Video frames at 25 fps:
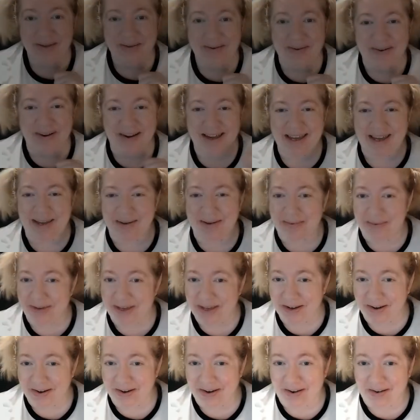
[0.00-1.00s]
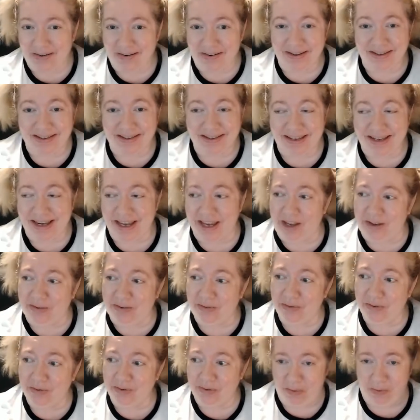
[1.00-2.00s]
right, we are on day
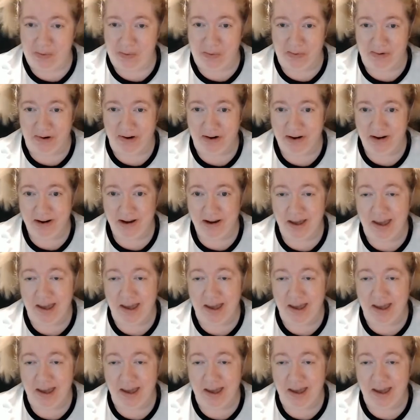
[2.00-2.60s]
4,